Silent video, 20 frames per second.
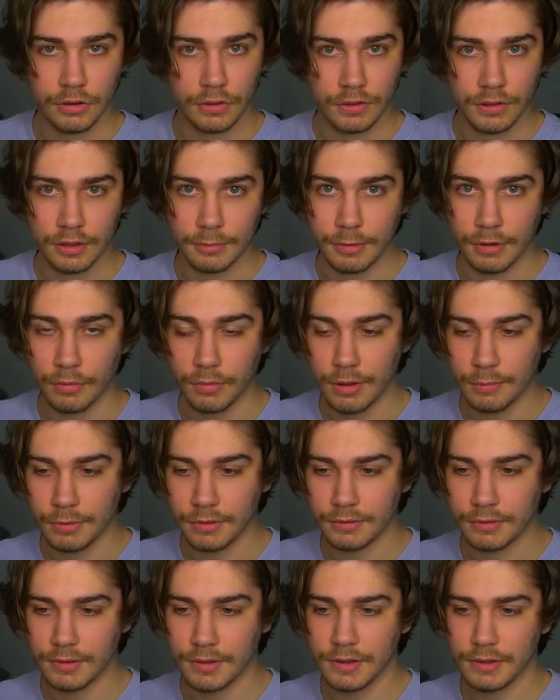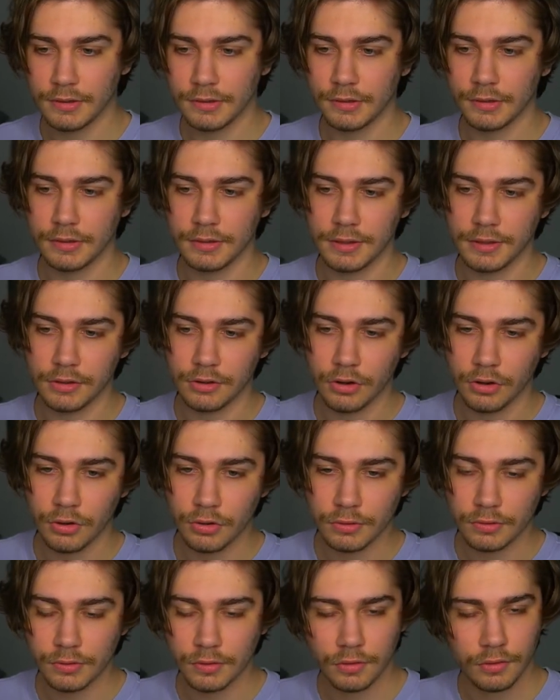thing about weapons here, the
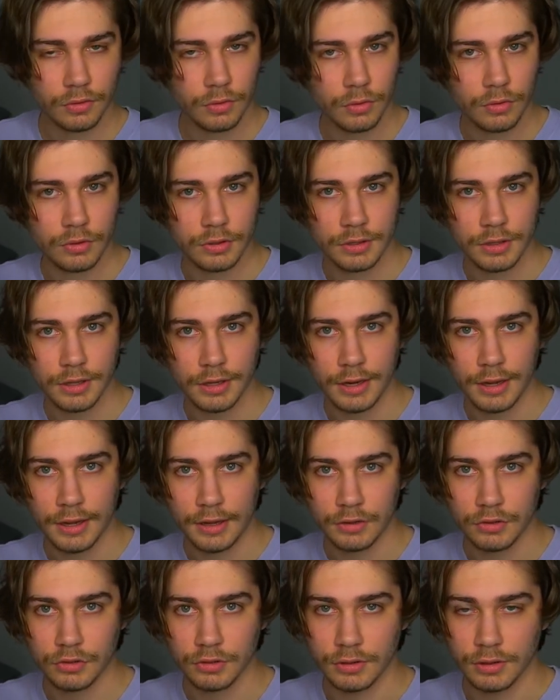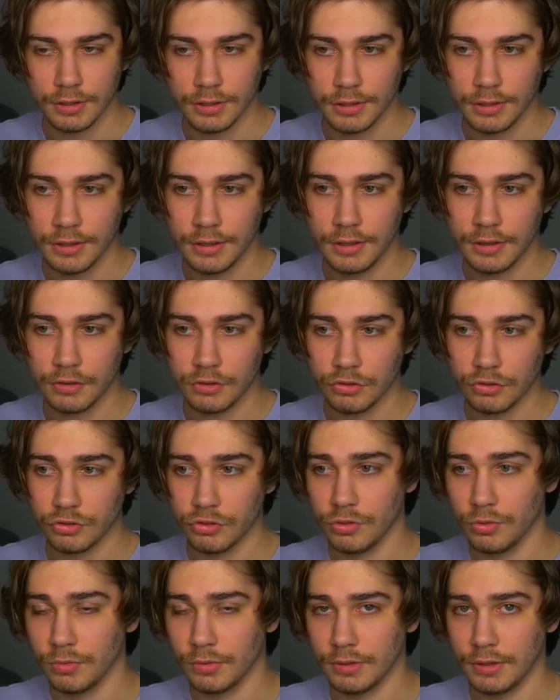cursed sword can actually
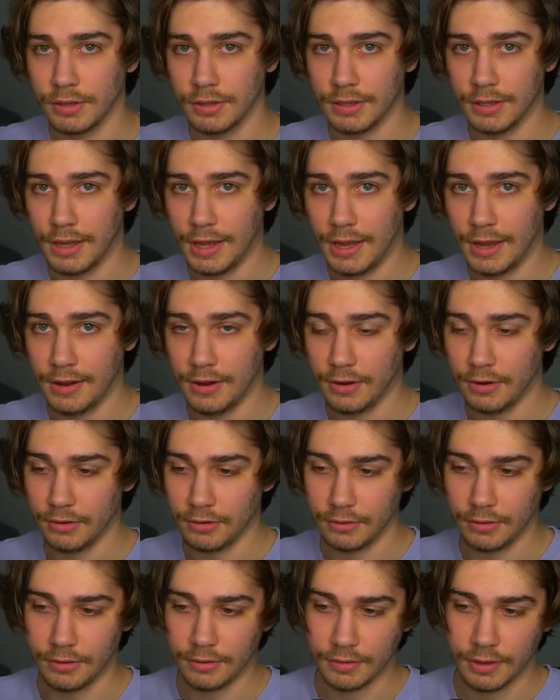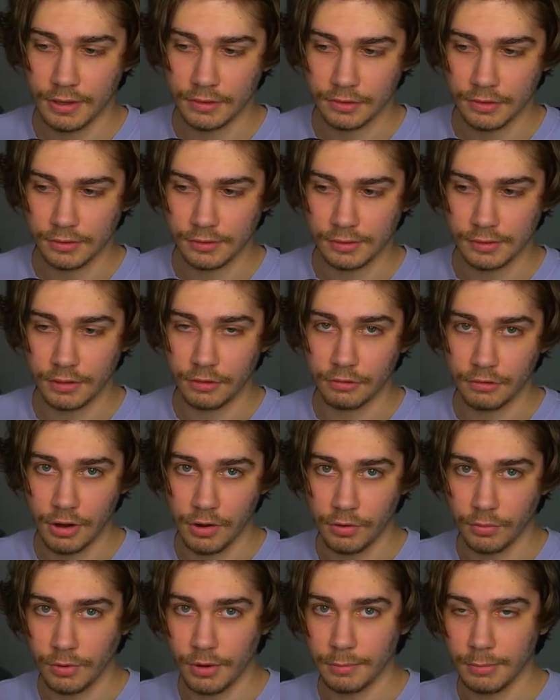shoot in the air. It's not just like a
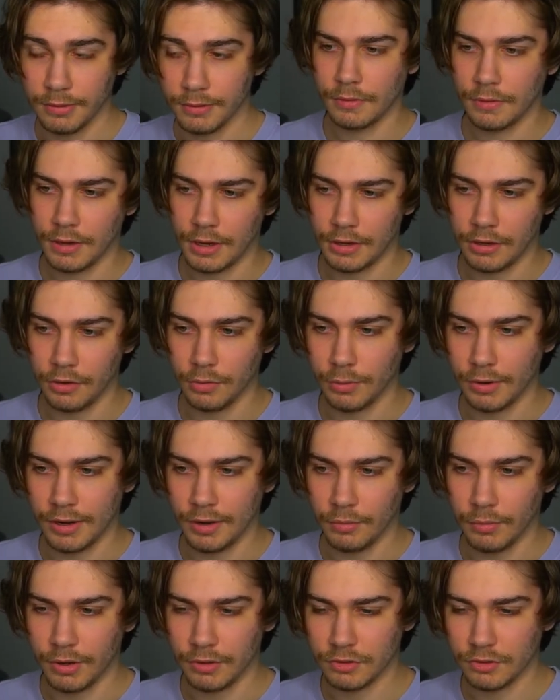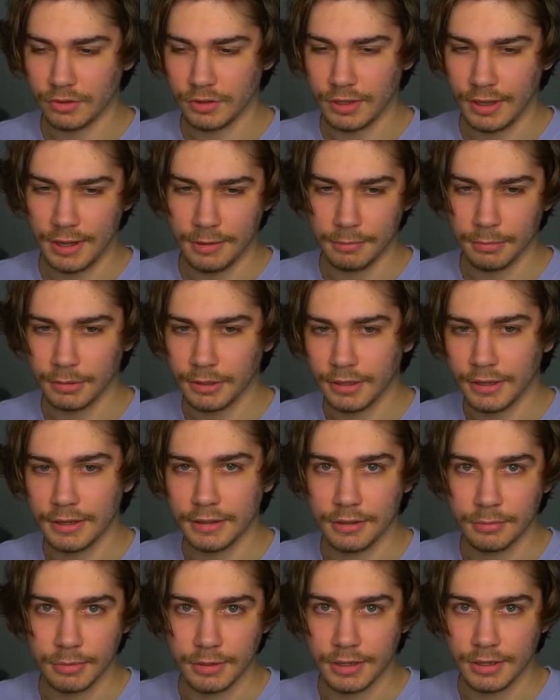ground weapon. I know when I watched gameplay at
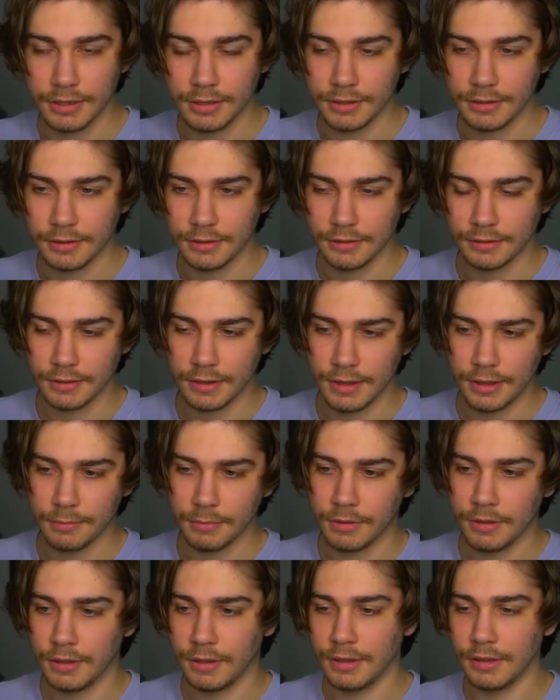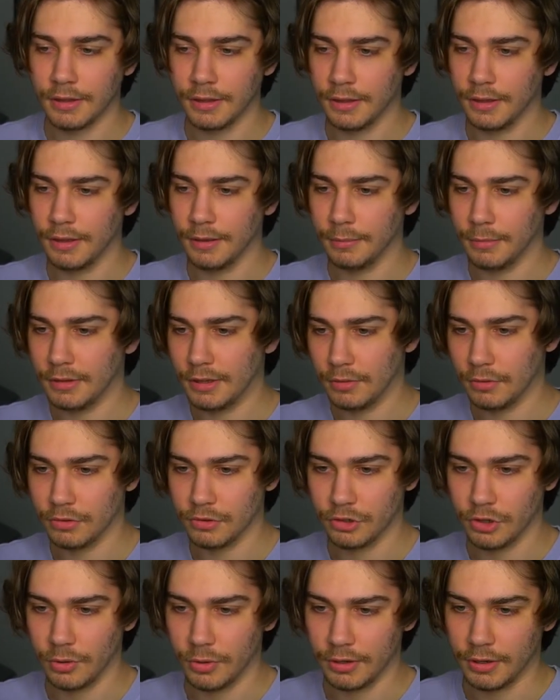the beginning of this game, um, and they were
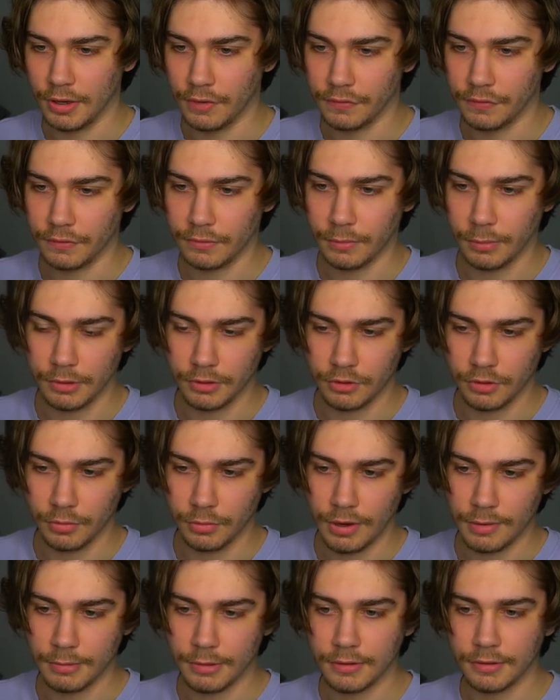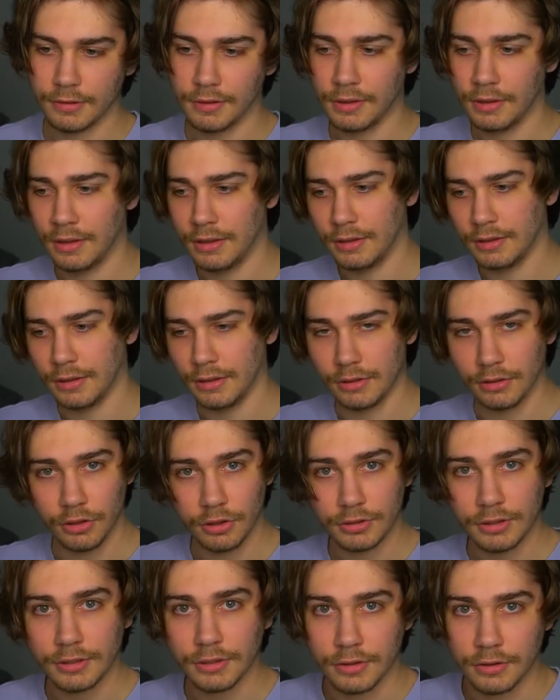showing off a bunch of the weapons, it
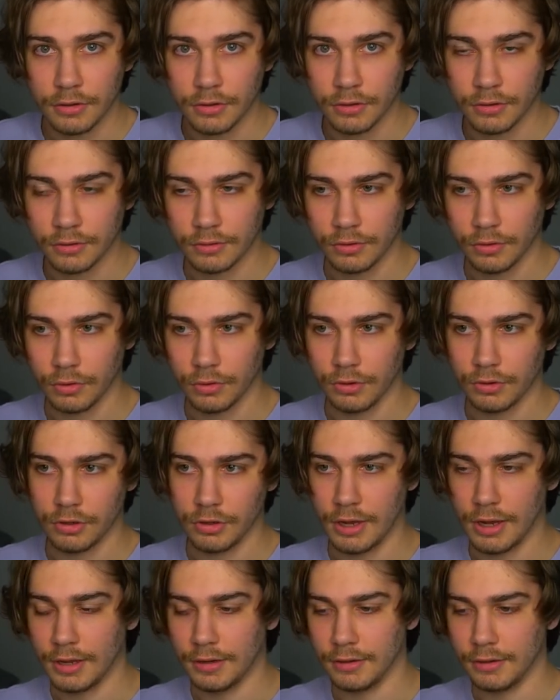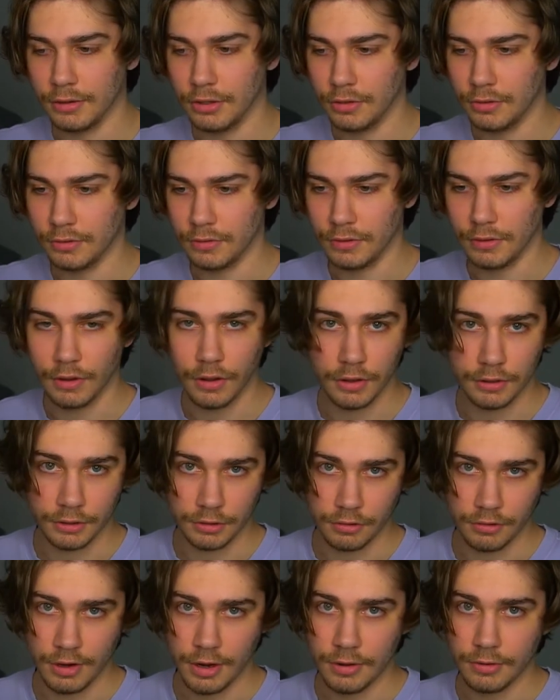looked like the cursed sword, you had to use it on the
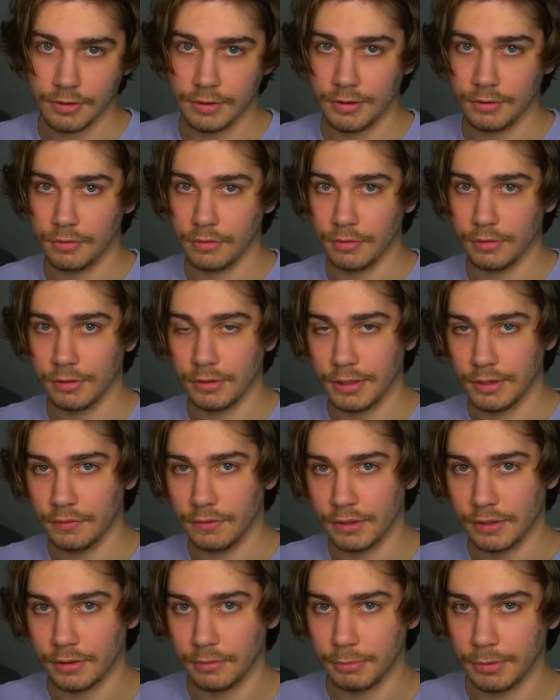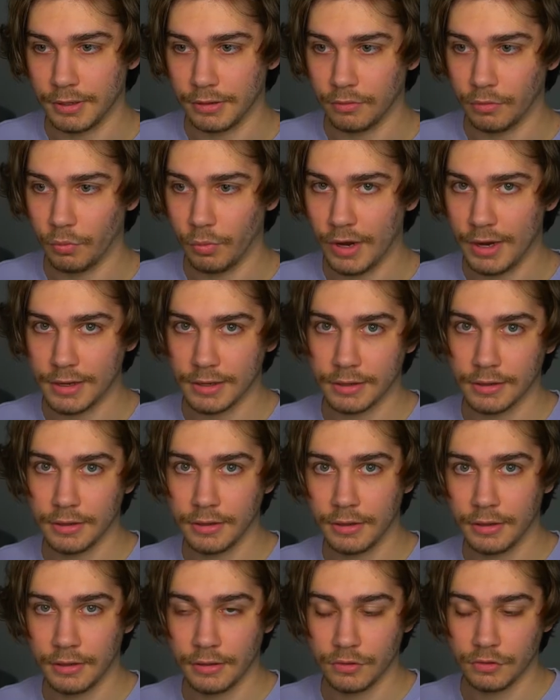ground and it would leave like a big wake
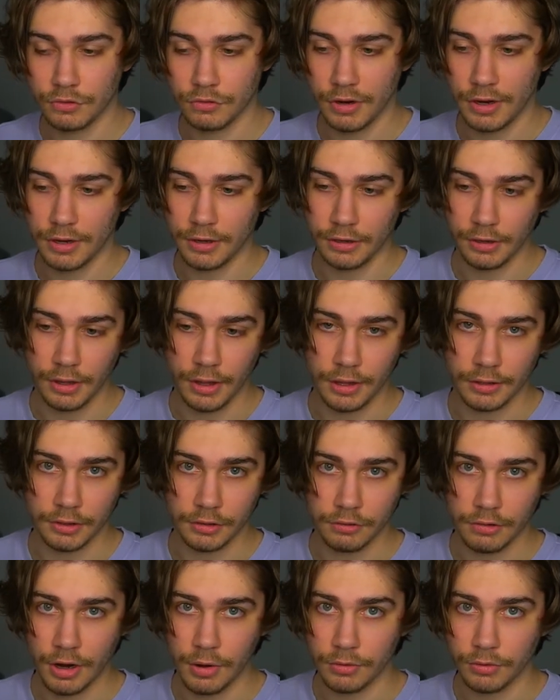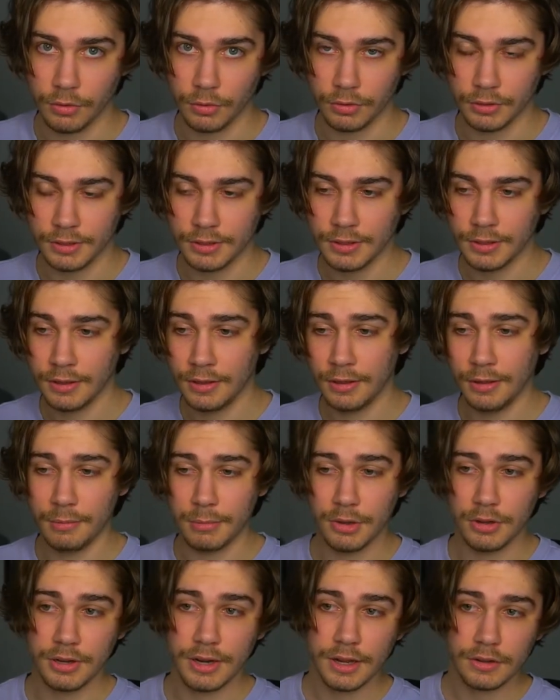trail on the ground only, but
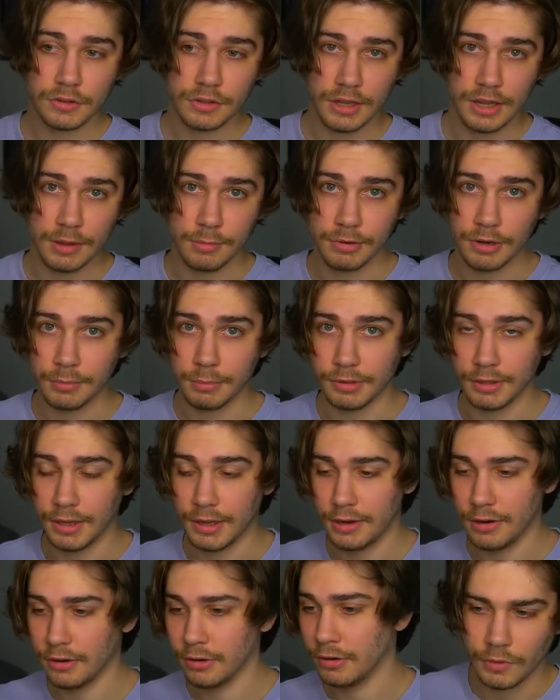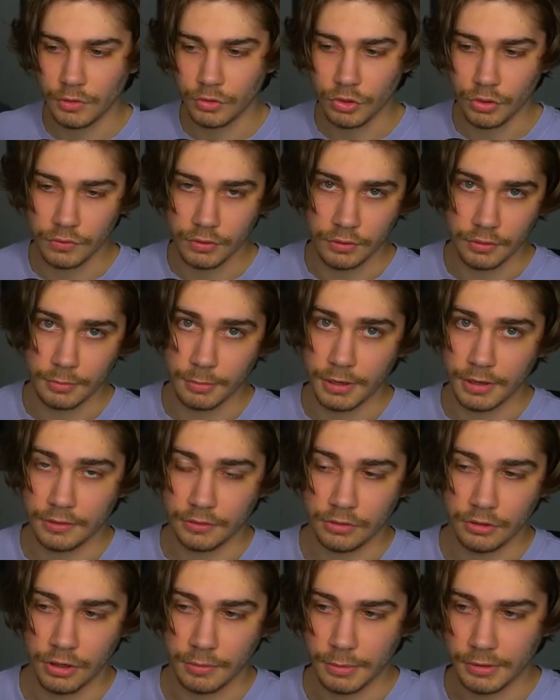you can actually aim it up in the air. So if there's a
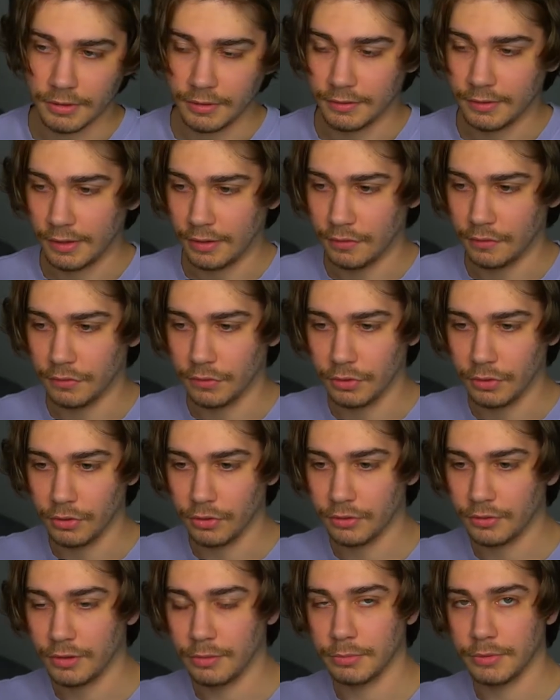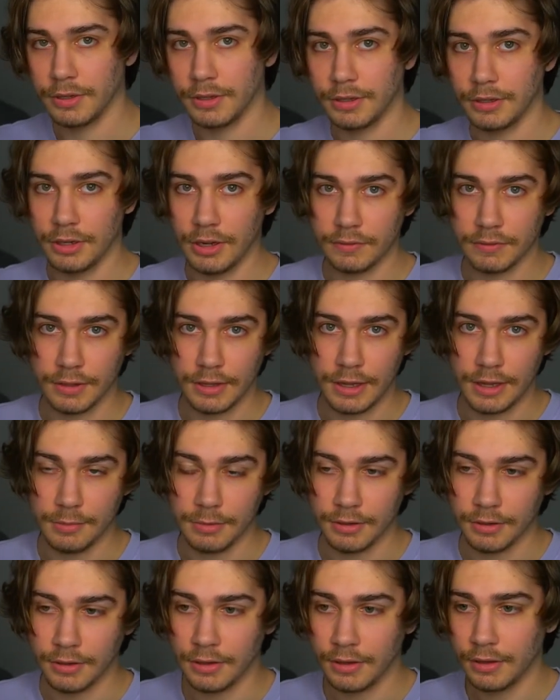monster up on the second floor or something and you have to aim
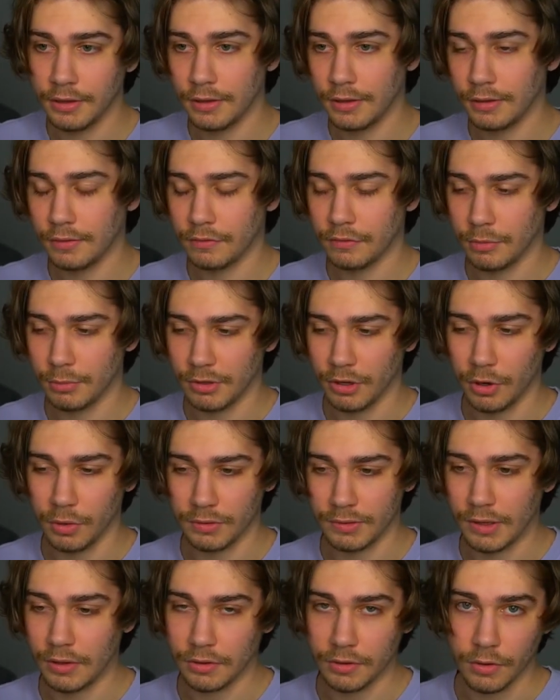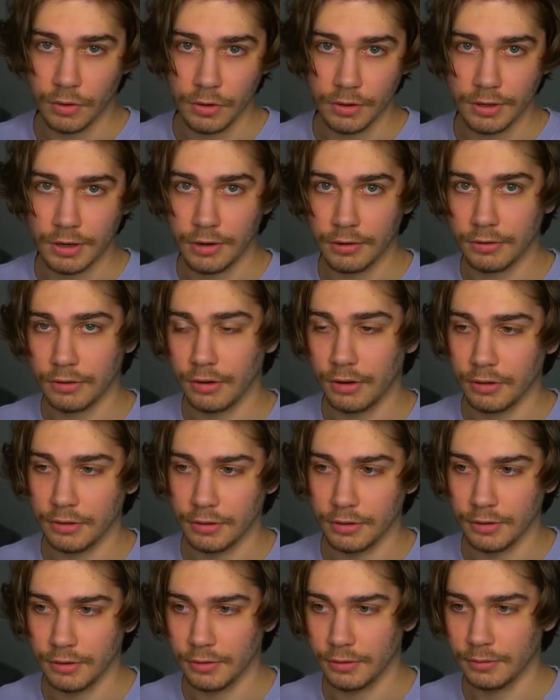it from the hotel courtyard onto
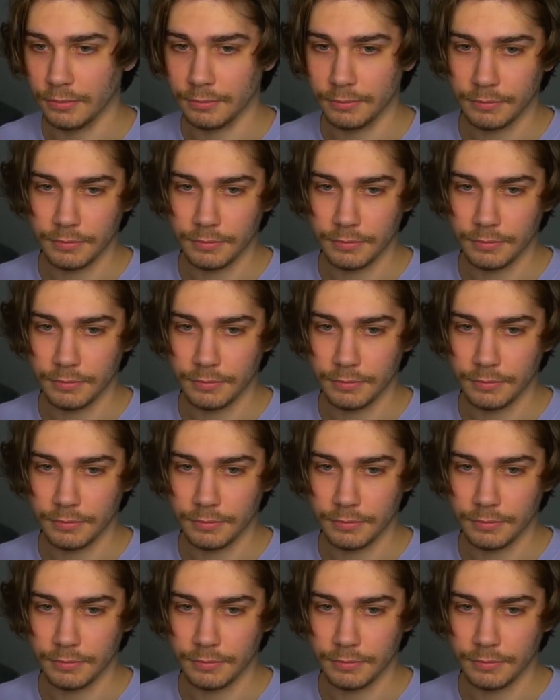the